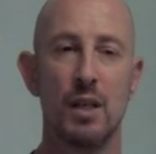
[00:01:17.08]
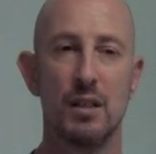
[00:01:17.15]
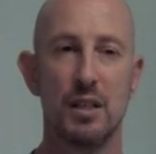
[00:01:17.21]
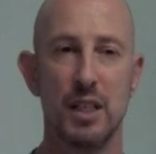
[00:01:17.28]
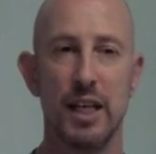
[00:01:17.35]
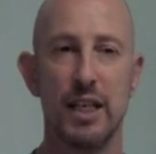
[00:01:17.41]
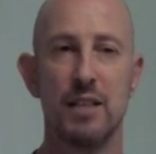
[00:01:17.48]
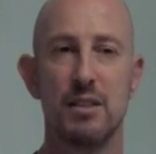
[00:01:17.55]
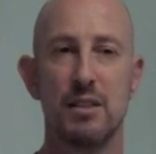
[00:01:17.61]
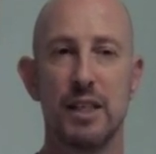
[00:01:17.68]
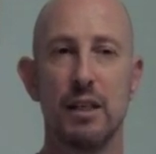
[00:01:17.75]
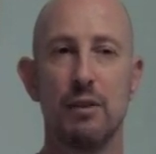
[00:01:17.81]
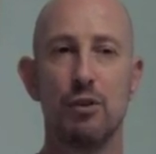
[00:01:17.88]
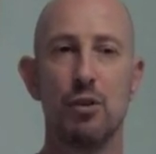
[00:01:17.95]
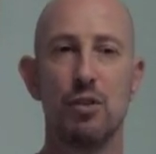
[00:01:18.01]
Today,
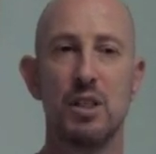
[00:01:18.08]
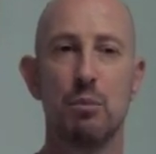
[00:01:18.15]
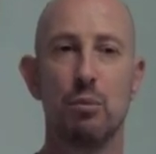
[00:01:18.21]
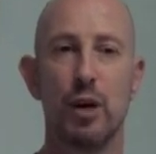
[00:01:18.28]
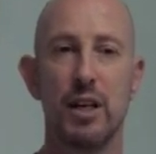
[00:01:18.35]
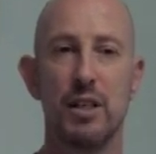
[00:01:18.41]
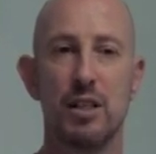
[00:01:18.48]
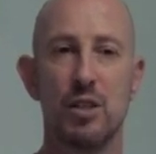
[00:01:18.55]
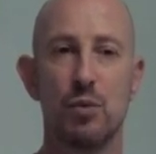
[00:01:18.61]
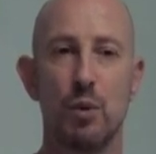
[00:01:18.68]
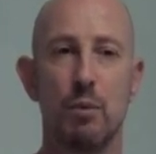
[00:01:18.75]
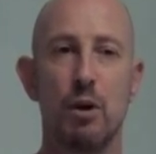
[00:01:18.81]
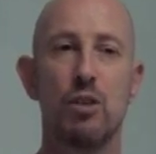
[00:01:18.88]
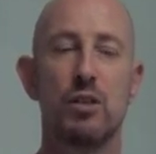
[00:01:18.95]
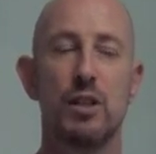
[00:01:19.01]
instead of using braces, we
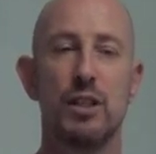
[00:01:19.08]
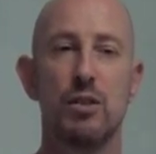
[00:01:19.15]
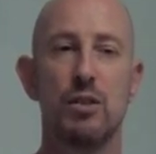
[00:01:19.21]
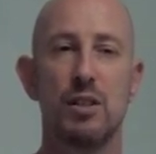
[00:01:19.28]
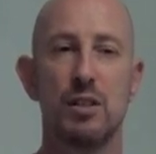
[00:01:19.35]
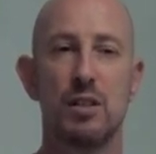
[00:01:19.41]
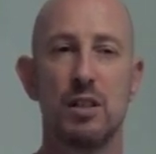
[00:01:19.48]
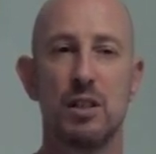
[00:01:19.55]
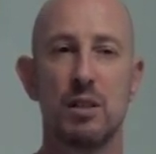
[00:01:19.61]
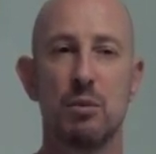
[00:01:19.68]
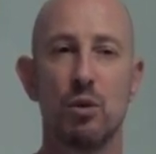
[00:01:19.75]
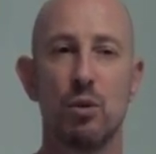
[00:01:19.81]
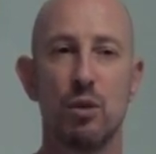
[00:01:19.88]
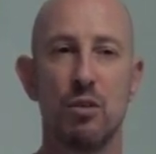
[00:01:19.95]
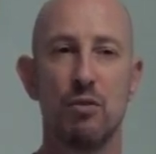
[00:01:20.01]
mostly use a system
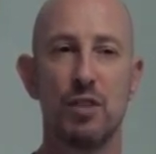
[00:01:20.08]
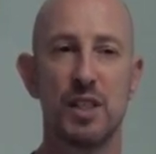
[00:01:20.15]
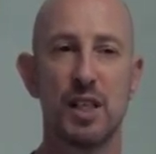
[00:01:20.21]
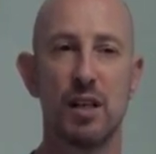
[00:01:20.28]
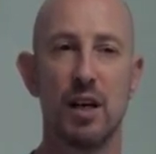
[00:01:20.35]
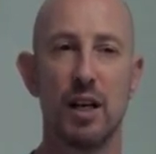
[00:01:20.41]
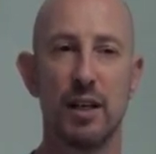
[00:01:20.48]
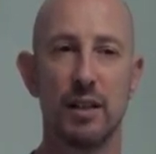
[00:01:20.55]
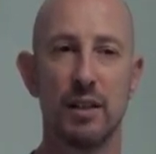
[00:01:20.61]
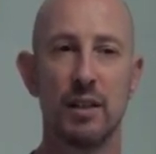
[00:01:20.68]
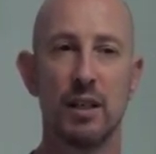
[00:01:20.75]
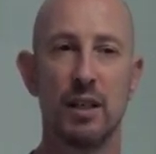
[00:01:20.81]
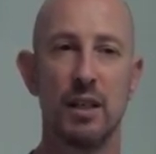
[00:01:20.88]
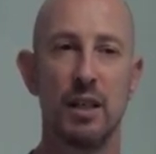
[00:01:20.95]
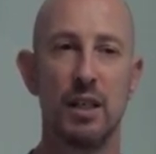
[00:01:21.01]
called Invisalign.
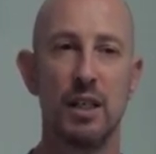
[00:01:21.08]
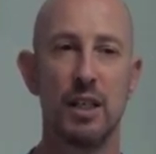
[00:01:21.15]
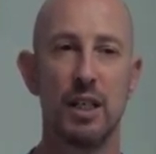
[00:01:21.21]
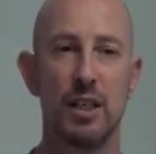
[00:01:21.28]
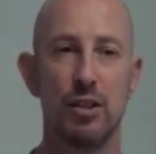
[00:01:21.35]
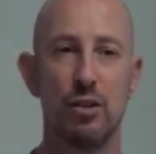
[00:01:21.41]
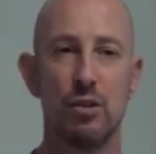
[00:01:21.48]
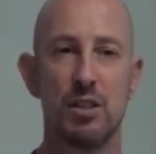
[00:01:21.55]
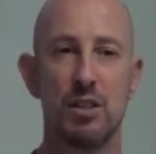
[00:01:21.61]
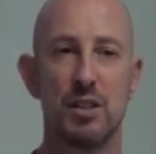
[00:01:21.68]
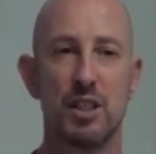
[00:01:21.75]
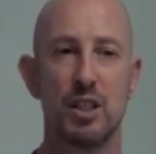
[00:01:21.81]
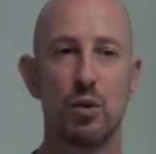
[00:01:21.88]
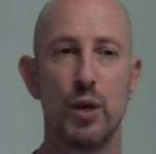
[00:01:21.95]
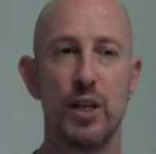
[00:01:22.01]
It uses
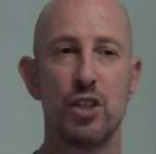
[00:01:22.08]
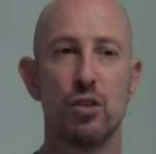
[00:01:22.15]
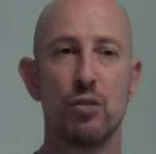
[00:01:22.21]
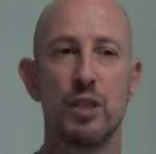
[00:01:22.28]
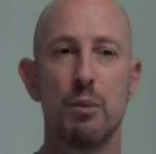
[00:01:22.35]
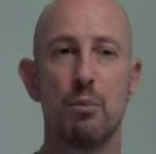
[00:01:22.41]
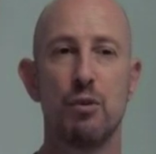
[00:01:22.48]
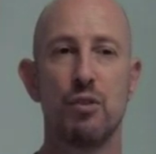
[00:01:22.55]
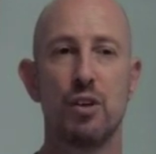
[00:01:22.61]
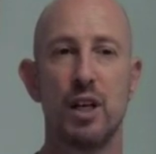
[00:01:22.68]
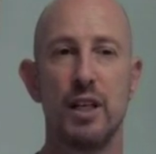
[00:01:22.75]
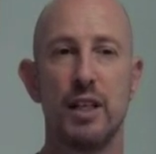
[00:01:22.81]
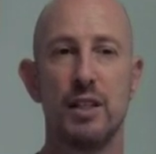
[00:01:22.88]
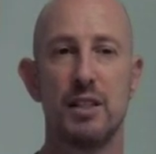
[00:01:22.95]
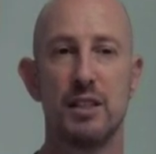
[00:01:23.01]
a sequential number of
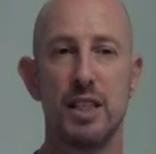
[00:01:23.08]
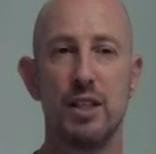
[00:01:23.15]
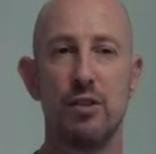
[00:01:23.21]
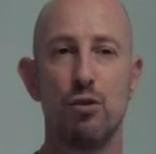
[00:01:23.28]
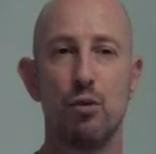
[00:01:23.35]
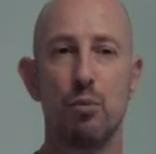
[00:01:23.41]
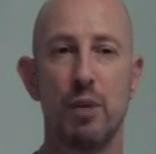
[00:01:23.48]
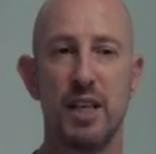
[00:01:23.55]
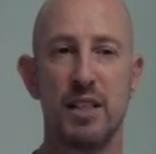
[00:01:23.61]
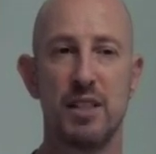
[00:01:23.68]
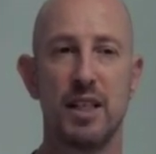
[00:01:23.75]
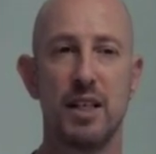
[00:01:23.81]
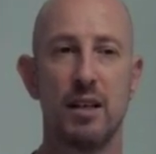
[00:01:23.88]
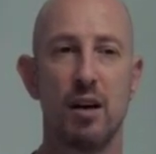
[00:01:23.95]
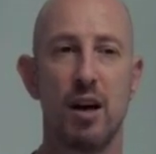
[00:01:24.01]
clear see-through
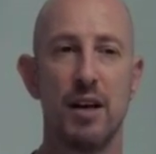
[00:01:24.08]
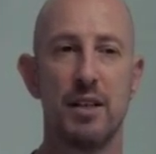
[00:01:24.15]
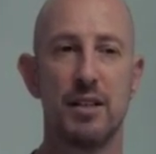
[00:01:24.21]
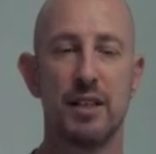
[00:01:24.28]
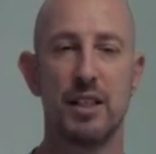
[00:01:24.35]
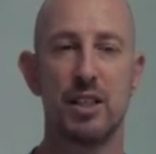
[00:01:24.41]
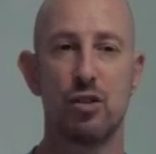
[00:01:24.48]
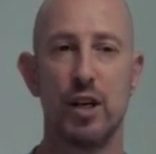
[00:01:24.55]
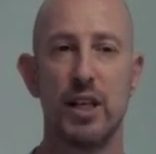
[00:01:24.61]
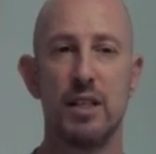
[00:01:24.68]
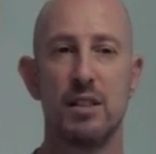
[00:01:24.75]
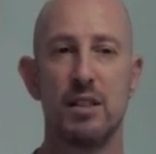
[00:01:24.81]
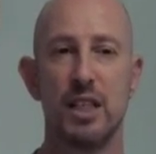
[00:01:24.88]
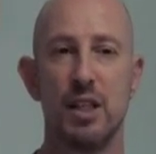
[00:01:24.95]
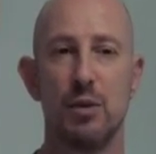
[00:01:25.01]
plastic aligners that
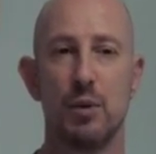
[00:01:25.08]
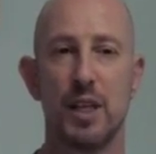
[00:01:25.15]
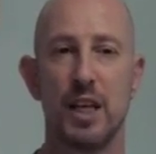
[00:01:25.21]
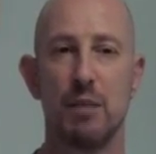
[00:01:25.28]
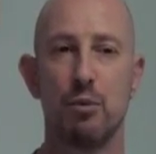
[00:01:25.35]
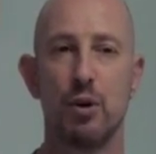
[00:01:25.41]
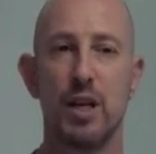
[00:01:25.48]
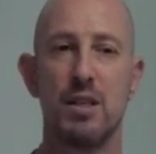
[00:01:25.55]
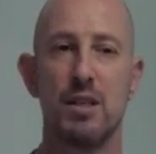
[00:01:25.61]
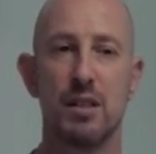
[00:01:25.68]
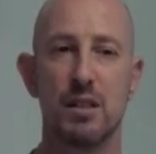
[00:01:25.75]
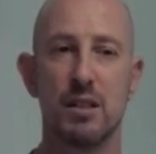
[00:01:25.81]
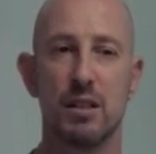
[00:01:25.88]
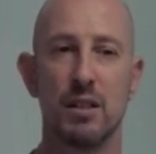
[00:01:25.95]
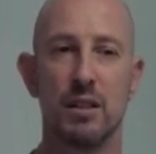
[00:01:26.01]
straighten teeth without
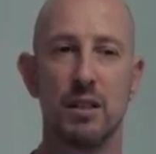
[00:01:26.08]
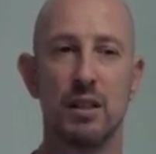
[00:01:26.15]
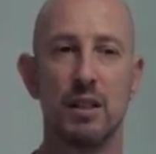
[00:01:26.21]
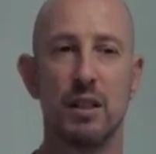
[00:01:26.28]
braces.